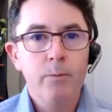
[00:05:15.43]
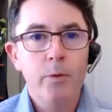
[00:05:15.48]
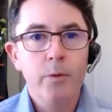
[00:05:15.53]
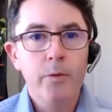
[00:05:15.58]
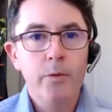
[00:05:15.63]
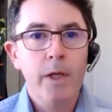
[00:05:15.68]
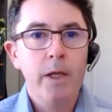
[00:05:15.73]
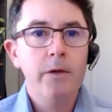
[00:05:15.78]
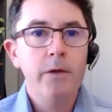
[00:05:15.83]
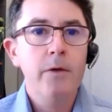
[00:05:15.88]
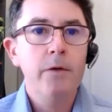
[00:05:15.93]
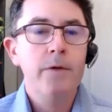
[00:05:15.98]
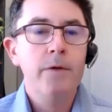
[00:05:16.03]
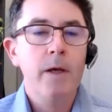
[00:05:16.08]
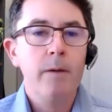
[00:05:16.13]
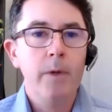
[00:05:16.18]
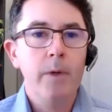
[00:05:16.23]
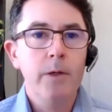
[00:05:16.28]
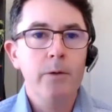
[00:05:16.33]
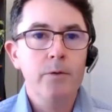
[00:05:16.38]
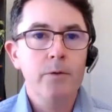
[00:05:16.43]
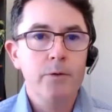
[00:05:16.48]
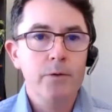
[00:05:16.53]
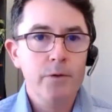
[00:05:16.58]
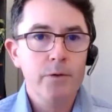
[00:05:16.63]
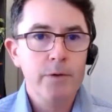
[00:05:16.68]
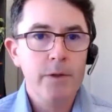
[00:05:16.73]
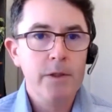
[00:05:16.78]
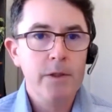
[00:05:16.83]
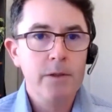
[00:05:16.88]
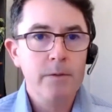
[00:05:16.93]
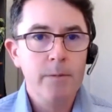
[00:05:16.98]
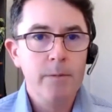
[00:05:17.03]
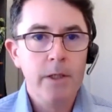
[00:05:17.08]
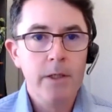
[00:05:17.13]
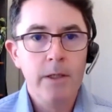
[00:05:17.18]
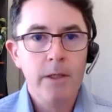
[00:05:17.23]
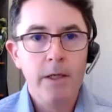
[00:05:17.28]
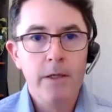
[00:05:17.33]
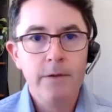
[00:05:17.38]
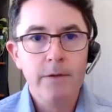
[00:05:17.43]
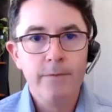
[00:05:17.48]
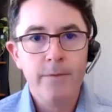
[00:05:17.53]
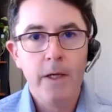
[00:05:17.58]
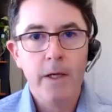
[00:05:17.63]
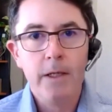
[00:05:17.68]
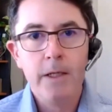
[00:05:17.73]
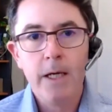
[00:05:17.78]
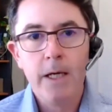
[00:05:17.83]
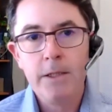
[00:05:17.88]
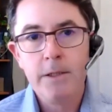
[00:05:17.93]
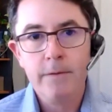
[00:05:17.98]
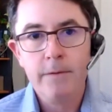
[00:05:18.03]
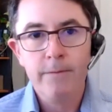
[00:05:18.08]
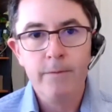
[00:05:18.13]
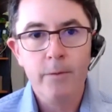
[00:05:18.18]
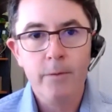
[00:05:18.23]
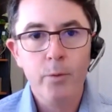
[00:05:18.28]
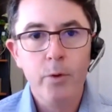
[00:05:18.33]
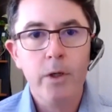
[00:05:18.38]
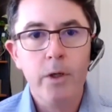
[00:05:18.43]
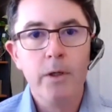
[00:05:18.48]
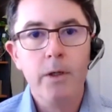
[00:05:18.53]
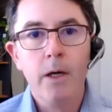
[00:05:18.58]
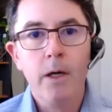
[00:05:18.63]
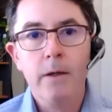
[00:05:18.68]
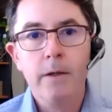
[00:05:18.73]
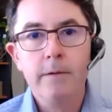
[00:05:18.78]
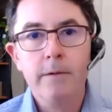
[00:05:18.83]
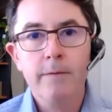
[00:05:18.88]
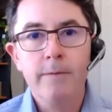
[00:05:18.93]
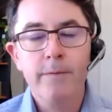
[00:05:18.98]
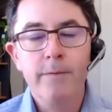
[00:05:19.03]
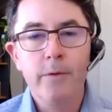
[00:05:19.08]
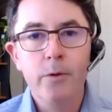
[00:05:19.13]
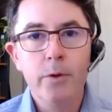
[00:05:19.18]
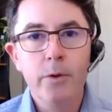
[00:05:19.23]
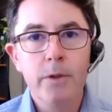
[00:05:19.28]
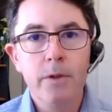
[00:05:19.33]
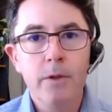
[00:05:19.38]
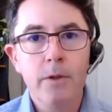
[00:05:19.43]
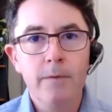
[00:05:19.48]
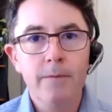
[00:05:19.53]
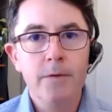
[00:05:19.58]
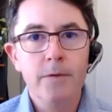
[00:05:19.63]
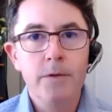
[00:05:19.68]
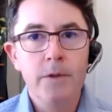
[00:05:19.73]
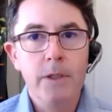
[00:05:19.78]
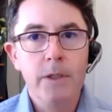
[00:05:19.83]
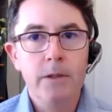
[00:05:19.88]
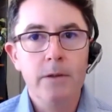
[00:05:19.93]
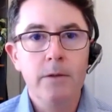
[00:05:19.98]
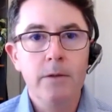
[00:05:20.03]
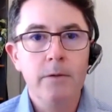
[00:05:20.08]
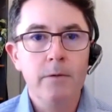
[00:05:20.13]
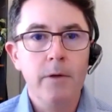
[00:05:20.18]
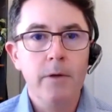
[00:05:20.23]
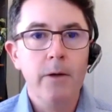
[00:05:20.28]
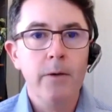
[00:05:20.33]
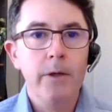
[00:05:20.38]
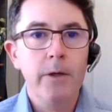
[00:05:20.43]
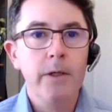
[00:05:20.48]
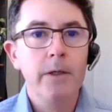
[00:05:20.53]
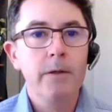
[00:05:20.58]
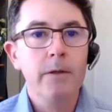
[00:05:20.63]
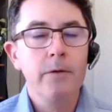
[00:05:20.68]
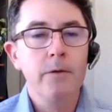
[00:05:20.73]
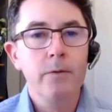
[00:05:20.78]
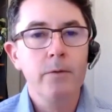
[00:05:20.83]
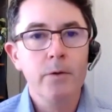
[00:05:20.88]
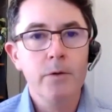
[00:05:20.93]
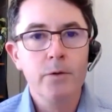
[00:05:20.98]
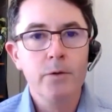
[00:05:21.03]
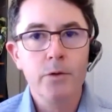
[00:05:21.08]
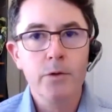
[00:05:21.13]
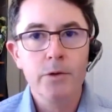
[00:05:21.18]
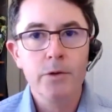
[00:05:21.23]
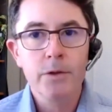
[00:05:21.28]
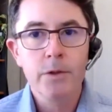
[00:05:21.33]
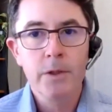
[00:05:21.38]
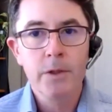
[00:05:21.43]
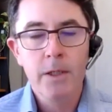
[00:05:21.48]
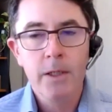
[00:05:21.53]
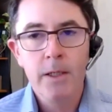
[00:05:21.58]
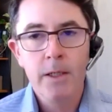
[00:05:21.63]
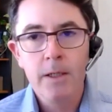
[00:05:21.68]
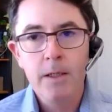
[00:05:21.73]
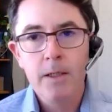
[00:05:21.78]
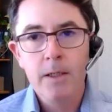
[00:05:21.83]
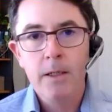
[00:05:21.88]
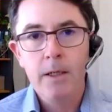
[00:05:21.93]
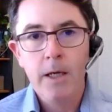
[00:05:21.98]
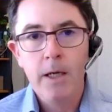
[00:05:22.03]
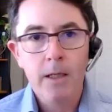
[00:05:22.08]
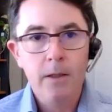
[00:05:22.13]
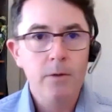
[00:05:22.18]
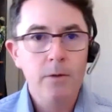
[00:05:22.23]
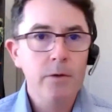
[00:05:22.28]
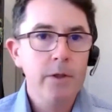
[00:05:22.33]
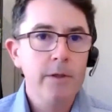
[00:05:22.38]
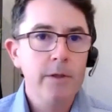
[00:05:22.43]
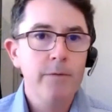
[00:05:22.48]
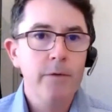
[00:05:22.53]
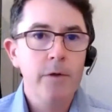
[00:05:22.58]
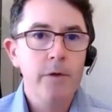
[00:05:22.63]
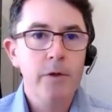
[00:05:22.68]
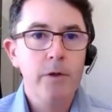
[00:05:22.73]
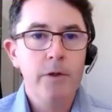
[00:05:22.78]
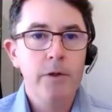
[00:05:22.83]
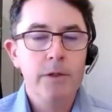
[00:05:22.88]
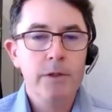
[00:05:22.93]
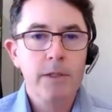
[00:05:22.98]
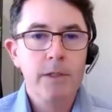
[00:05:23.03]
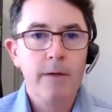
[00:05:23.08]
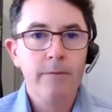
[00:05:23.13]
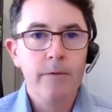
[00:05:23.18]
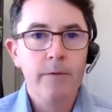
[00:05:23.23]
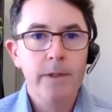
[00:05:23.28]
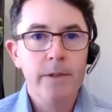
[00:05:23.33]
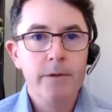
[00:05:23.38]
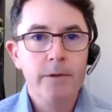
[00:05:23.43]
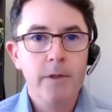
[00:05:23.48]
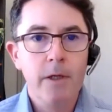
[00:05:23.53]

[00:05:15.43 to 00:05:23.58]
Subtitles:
We'll then use that mineral resource estimate as a foundation for work going forward, obviously growing the resource and looking for new discoveries.